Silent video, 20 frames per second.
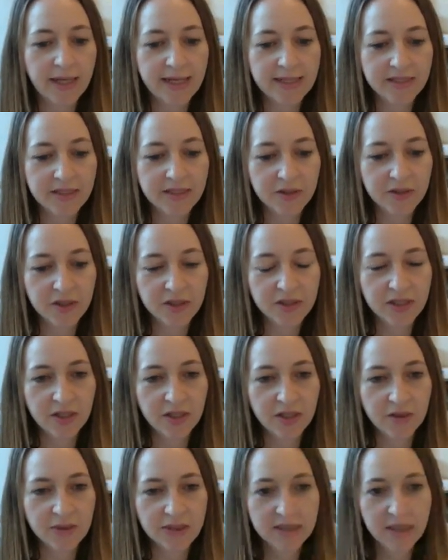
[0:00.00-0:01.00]
Okay, so just so
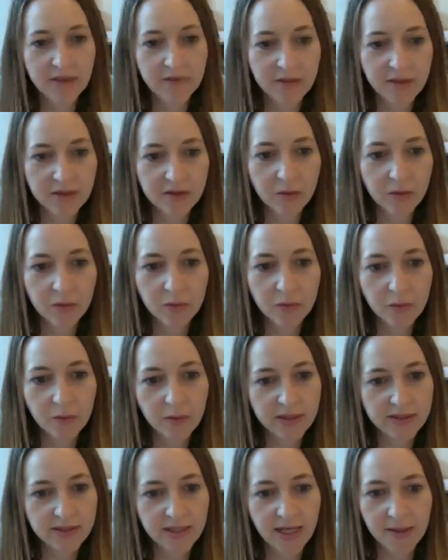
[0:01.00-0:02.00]
you know, it's given us all
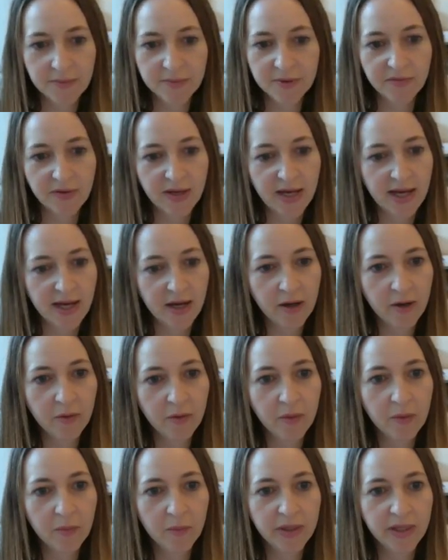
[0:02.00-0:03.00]
these steps of
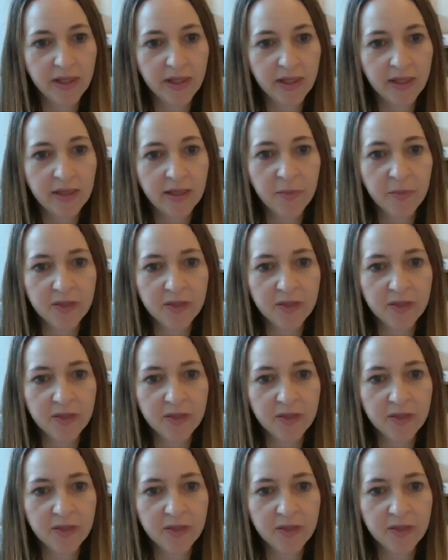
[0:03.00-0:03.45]
how we